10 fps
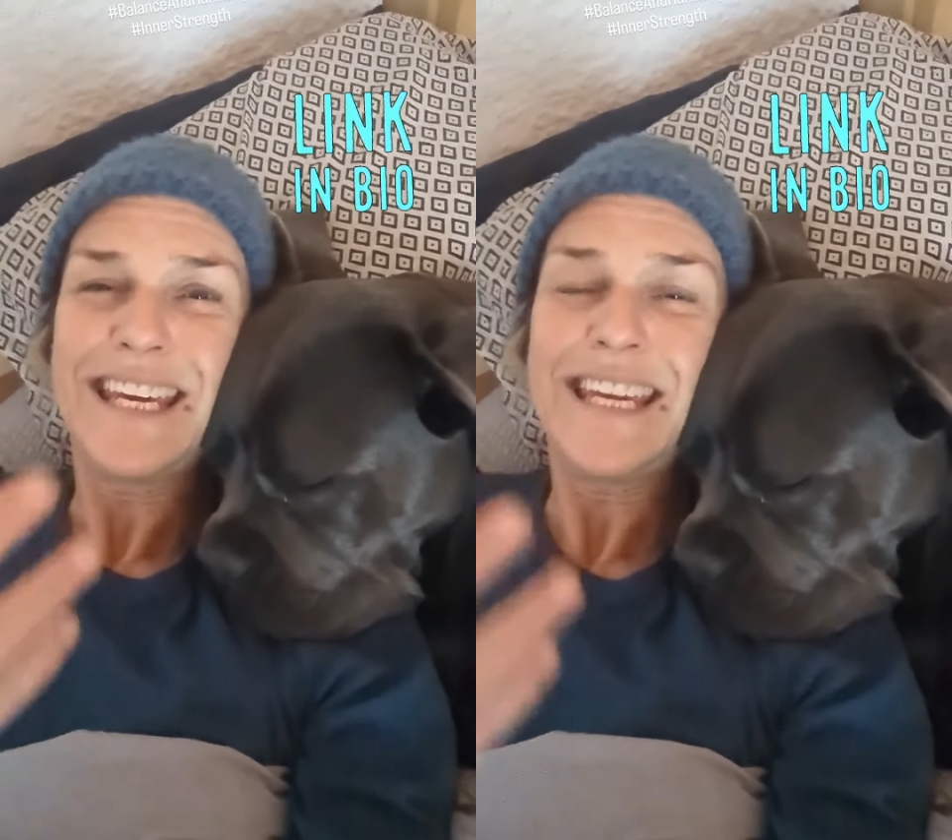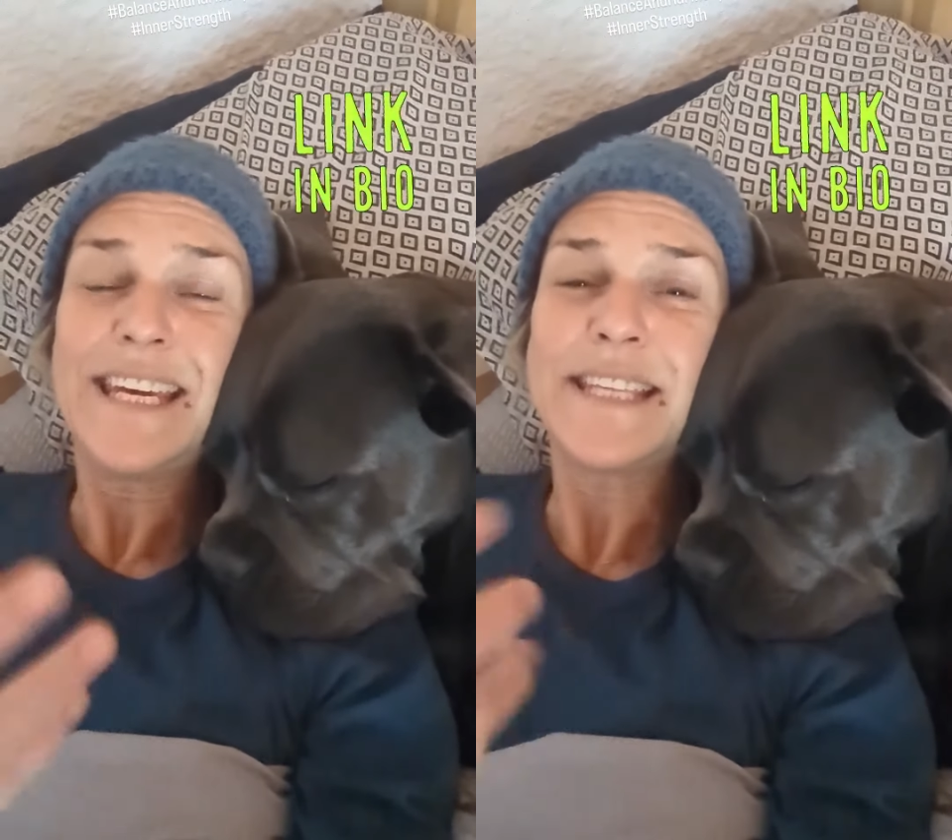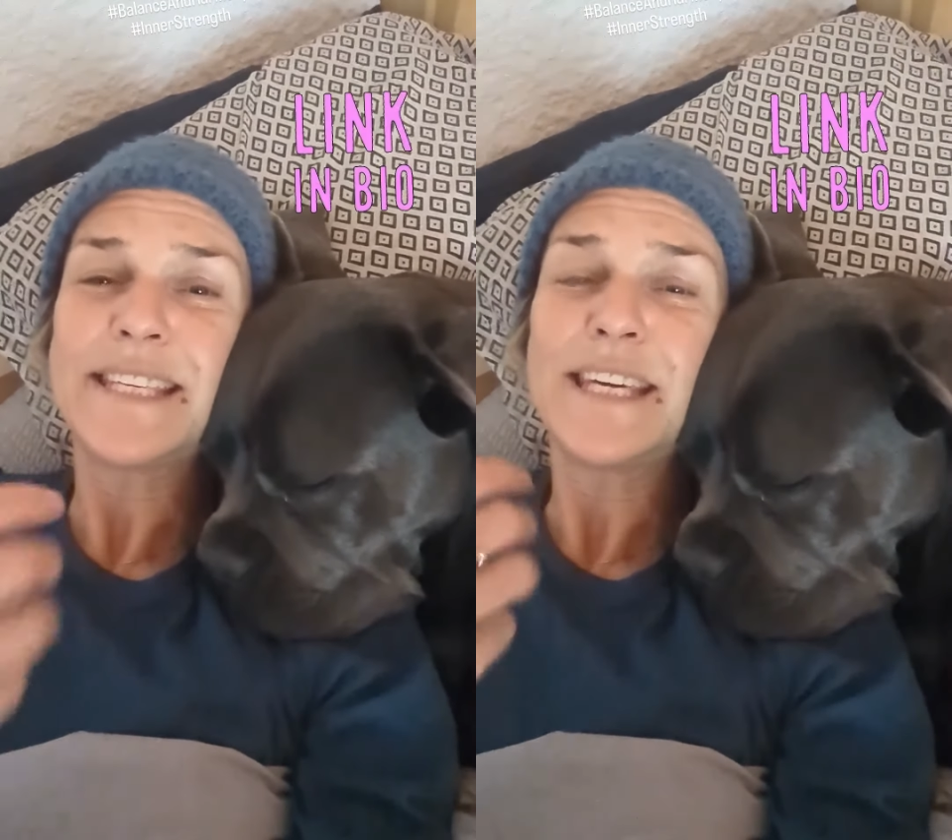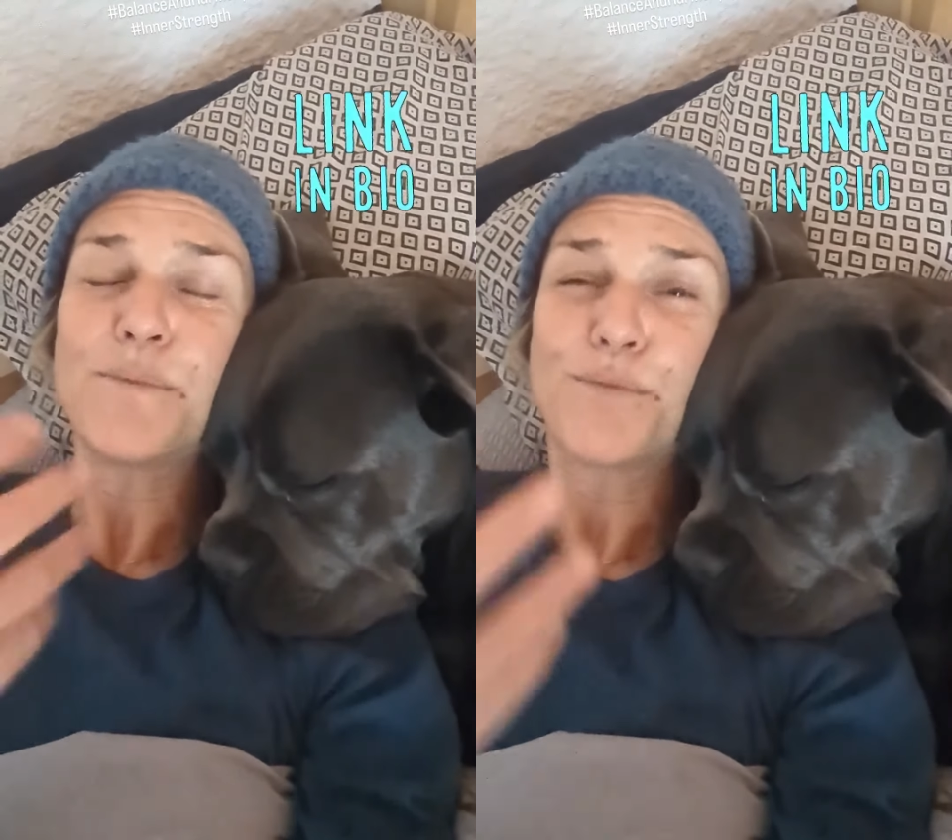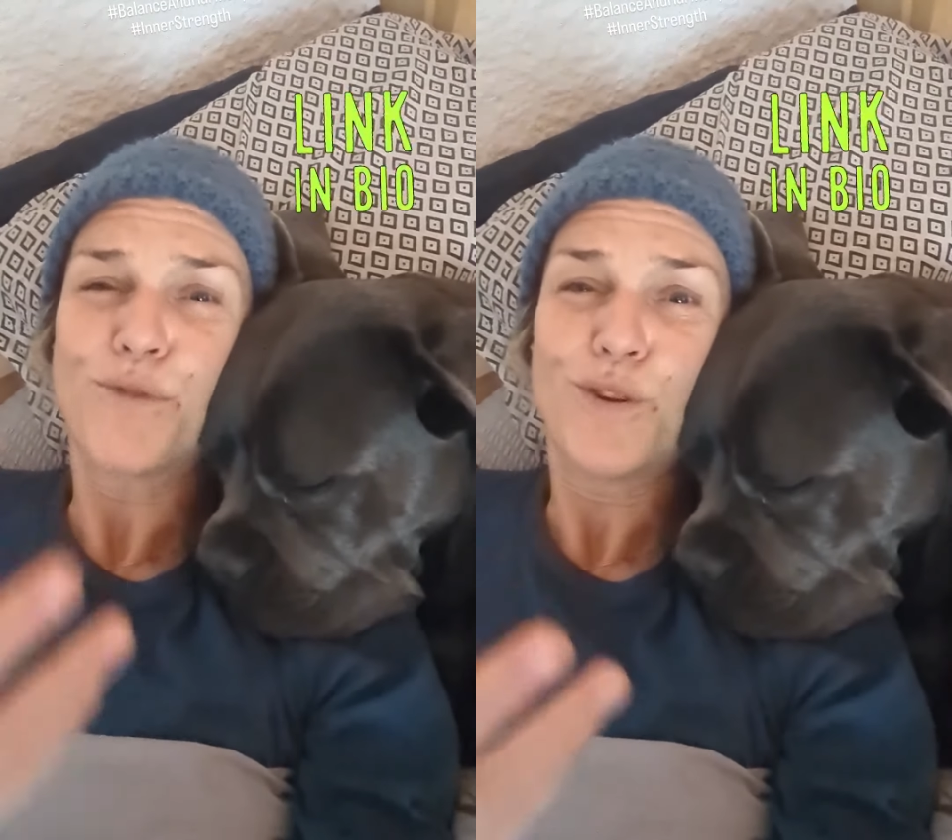easy,
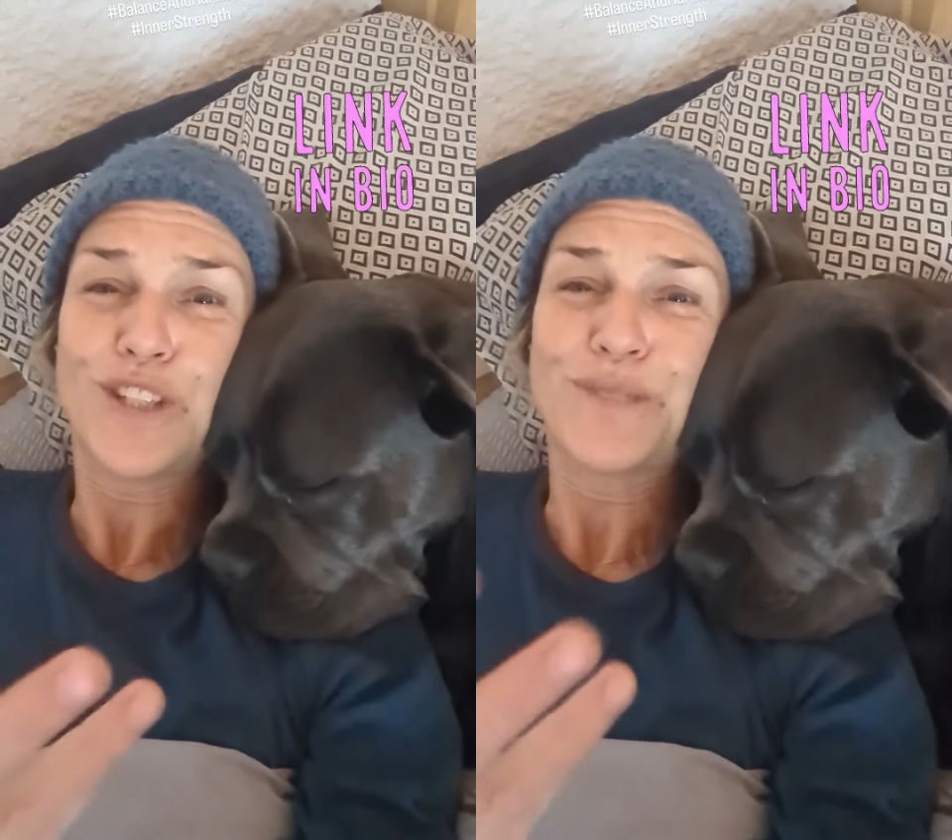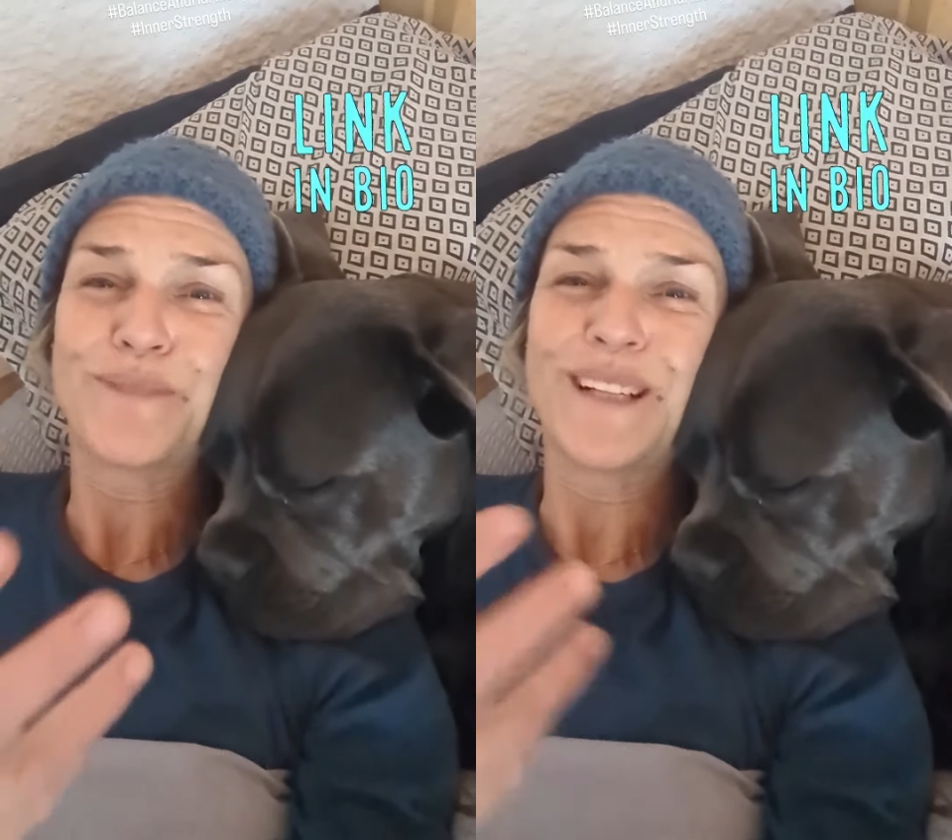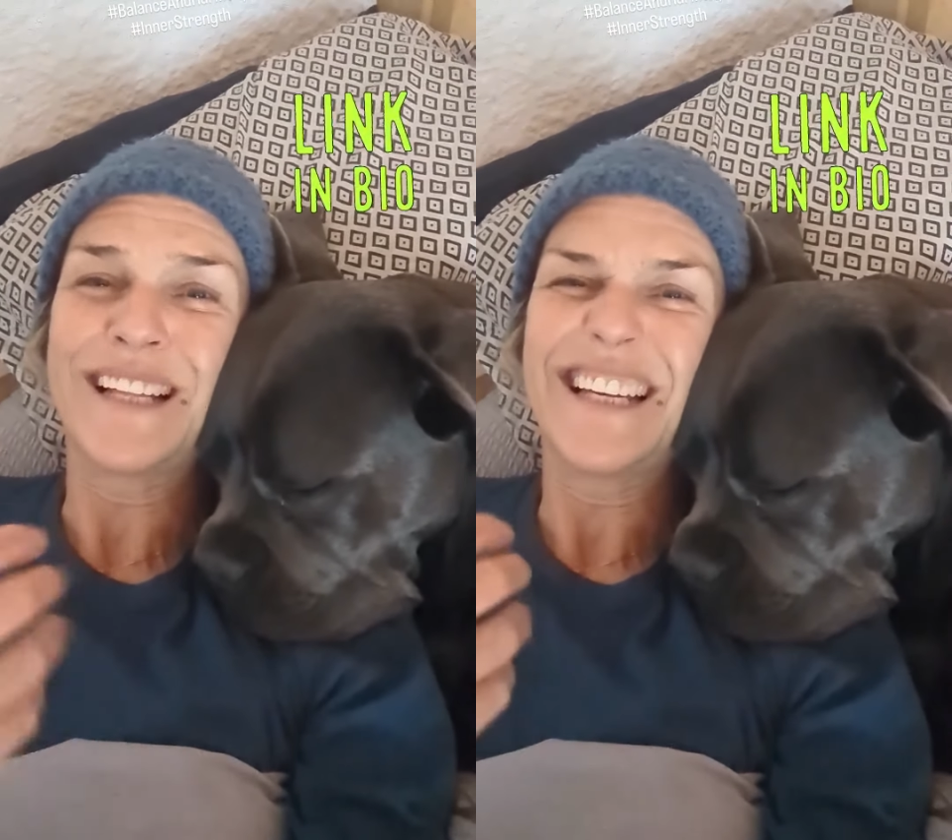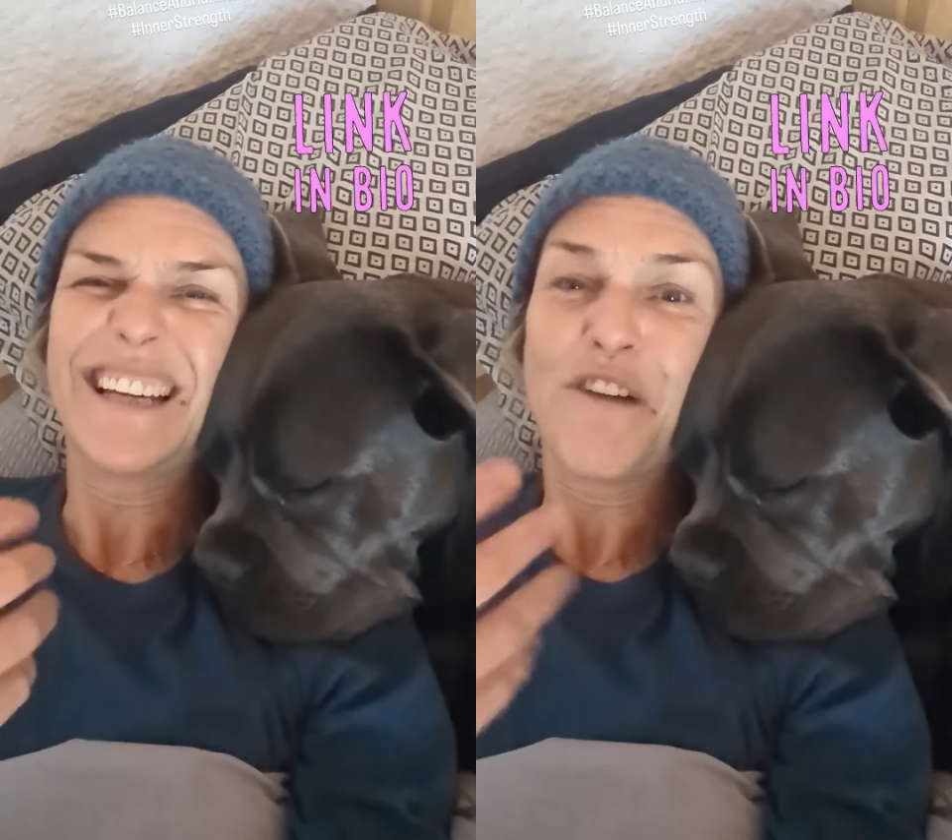approachable,